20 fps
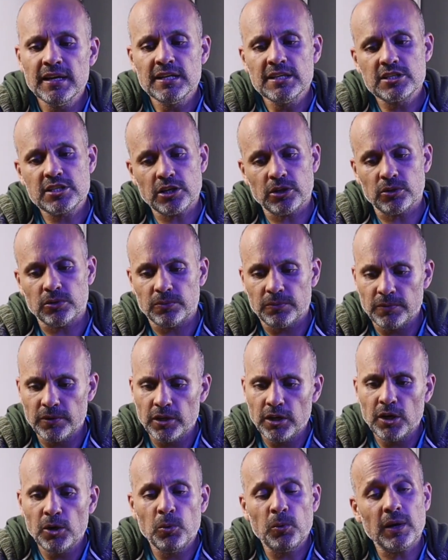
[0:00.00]
So
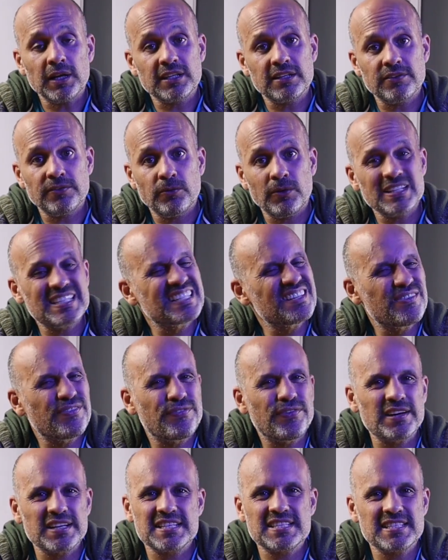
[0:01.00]
what's the
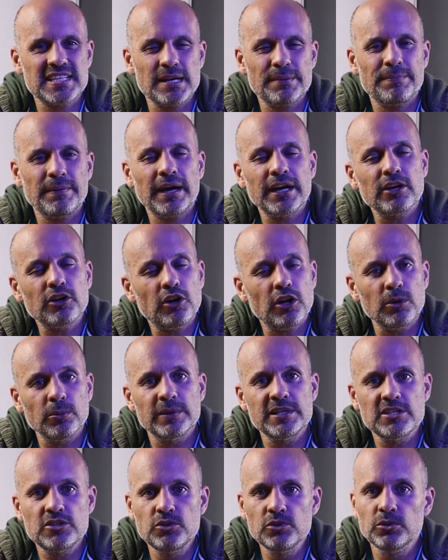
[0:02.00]
first step I
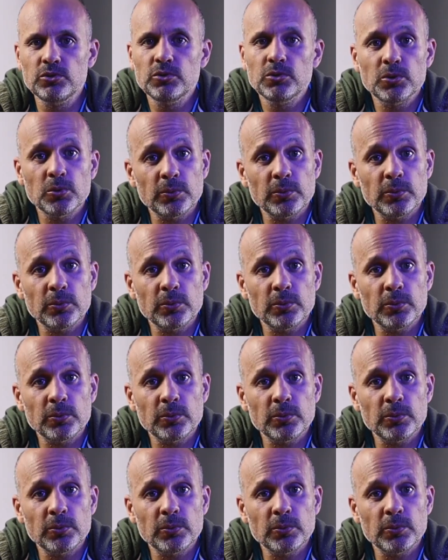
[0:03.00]
always do